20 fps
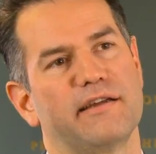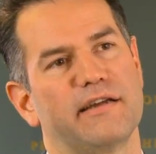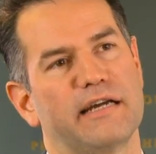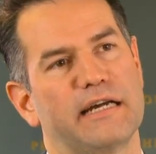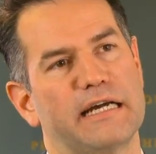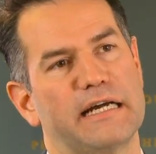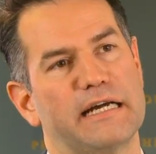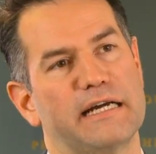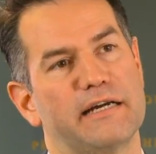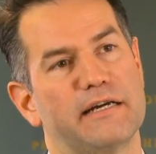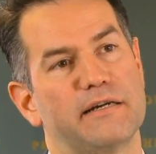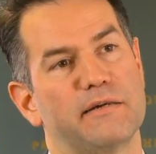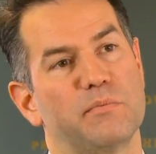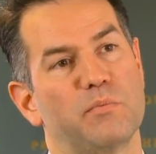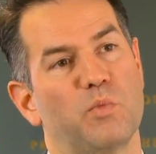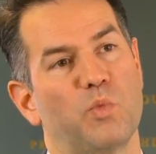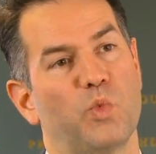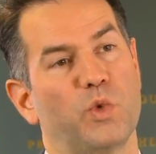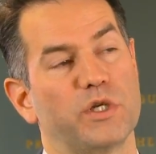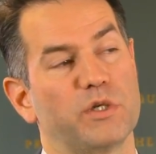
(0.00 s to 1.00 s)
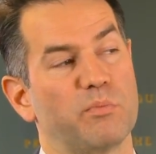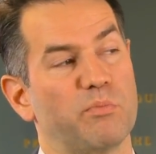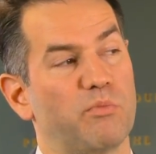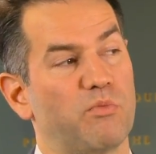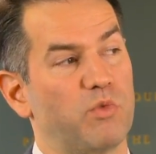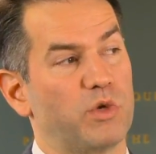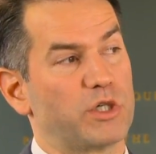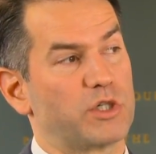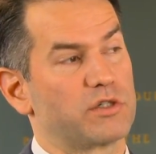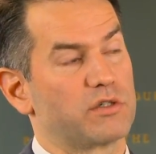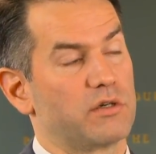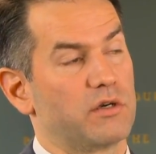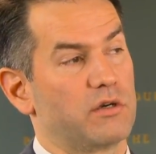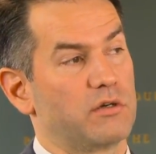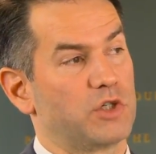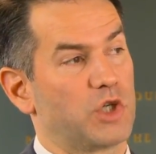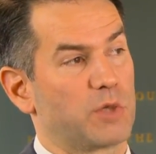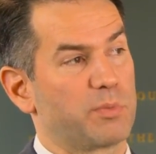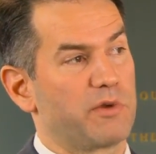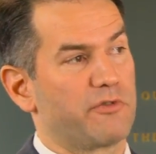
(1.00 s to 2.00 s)
uh, what, which
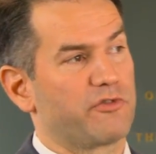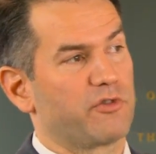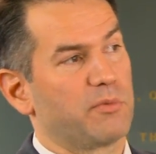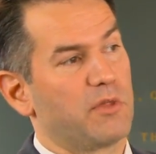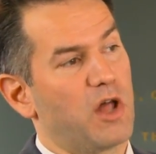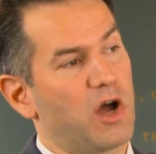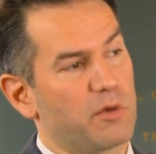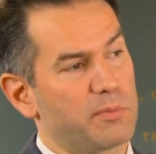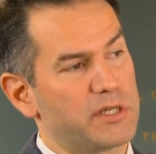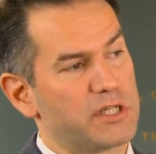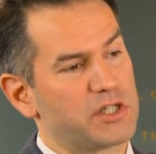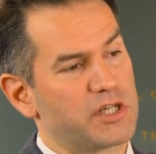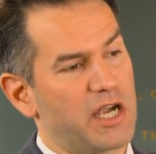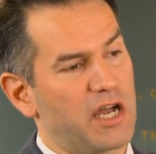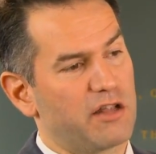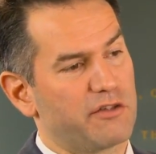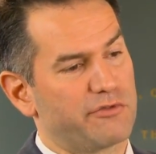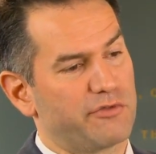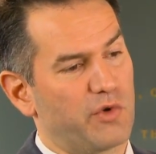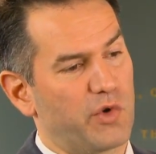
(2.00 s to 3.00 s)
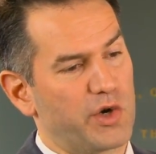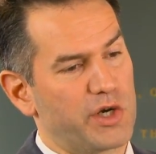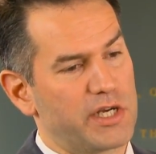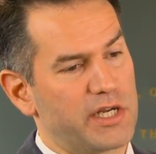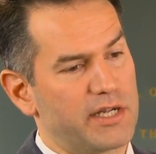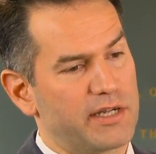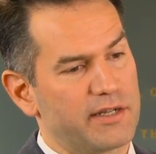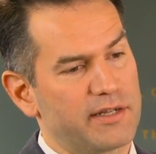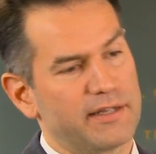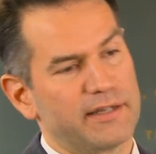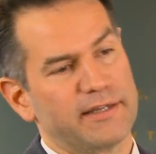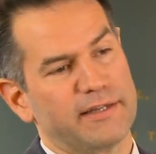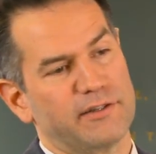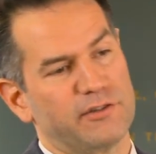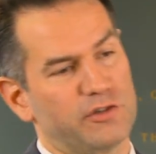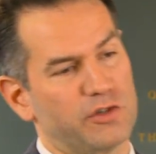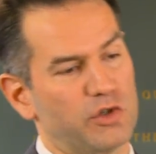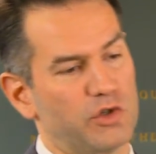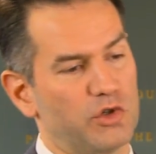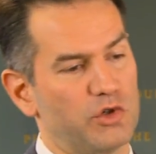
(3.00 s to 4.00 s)
took me from Long Beach, California,
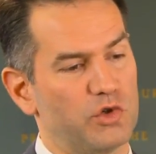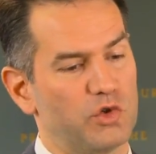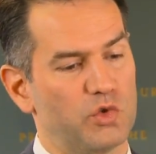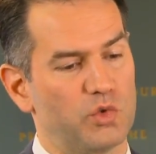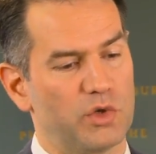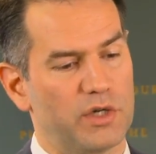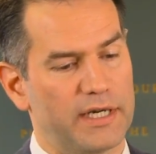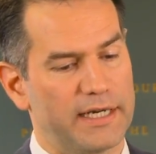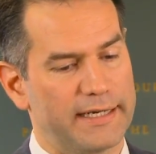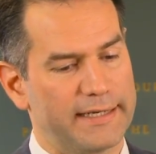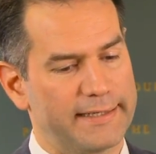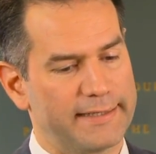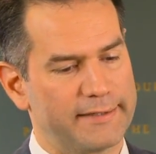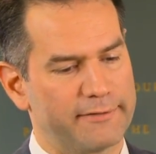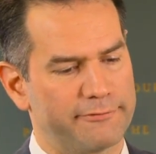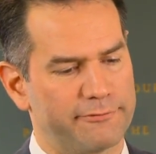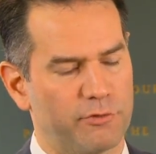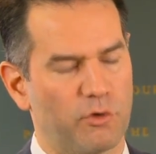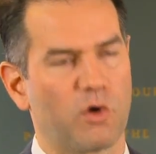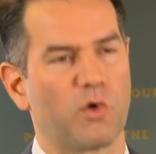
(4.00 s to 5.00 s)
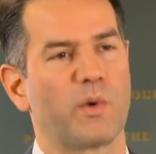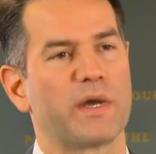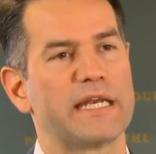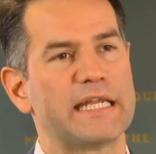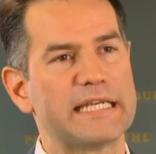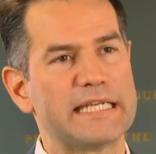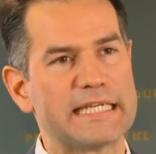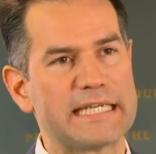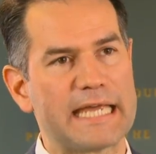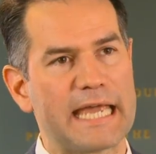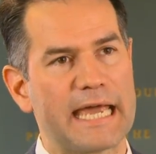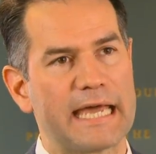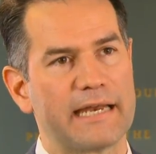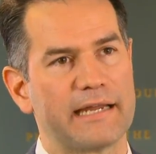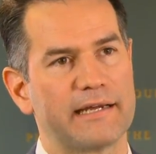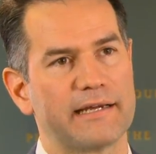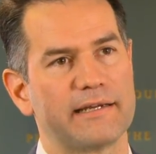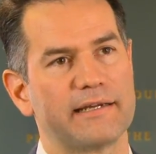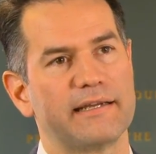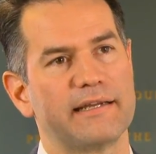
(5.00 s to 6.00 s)
to uh, Fort Wayne,
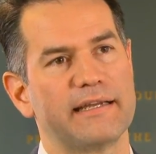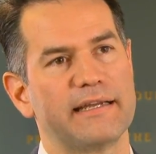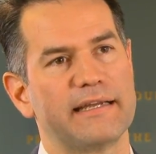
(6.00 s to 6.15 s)
Indiana,